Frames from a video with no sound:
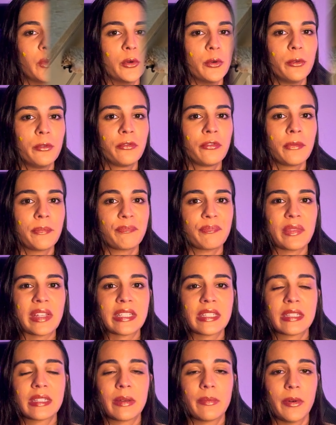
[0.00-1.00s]
move
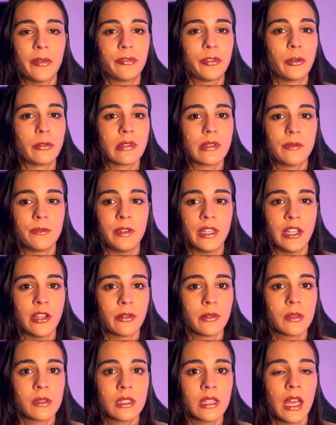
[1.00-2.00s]
in some of those
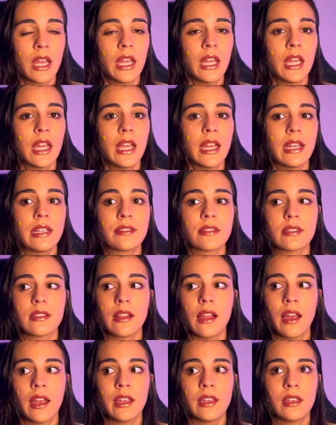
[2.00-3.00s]
videos,
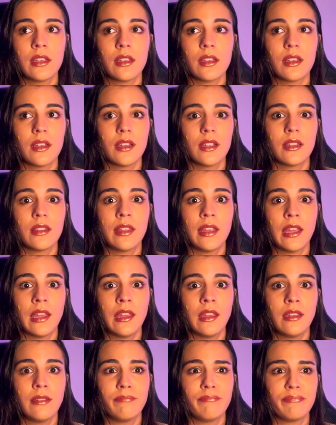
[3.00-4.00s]
it's like
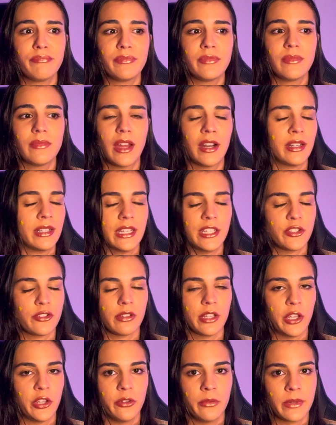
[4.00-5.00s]
they are
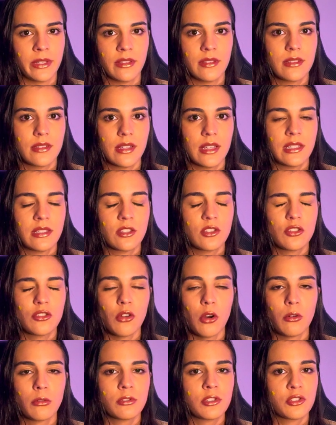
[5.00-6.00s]
literally humans. It's
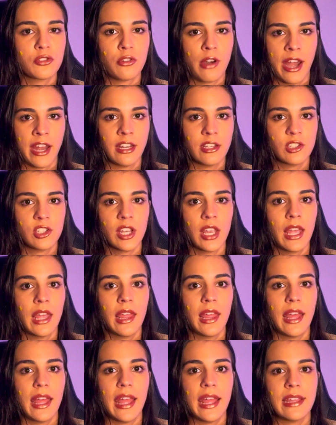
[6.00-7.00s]
so strange,
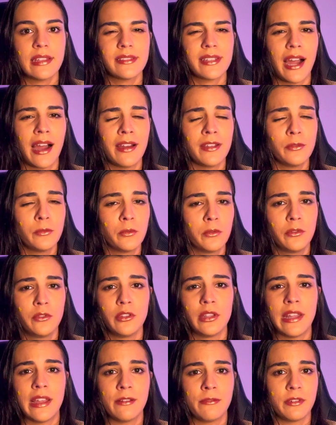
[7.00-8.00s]
and I
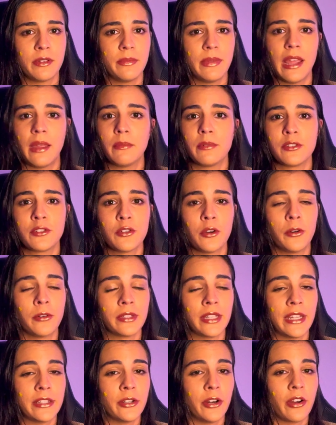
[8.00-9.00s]
would never be able to
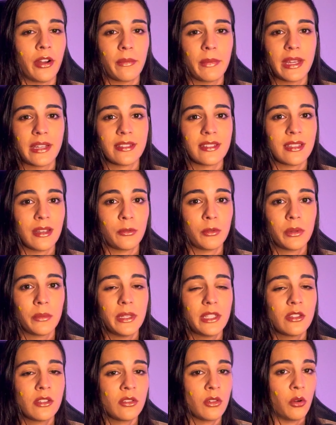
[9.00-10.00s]
own that dog because I
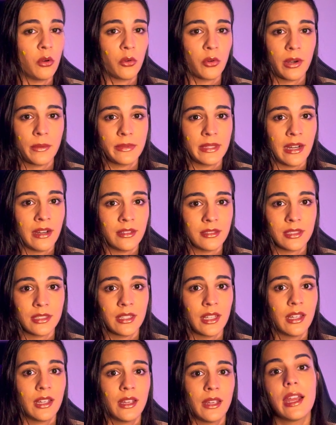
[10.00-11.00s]
would be so creeped
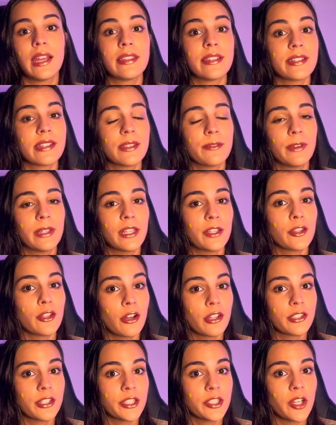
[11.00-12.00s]
out. And there's even
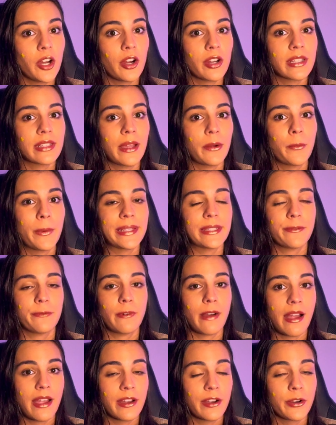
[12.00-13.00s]
another dog that went
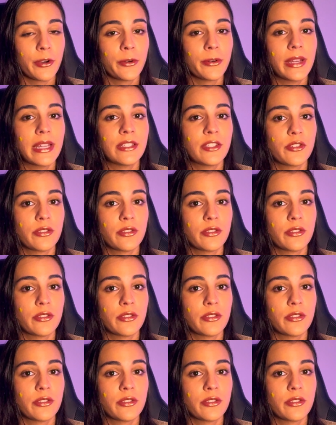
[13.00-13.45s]
viral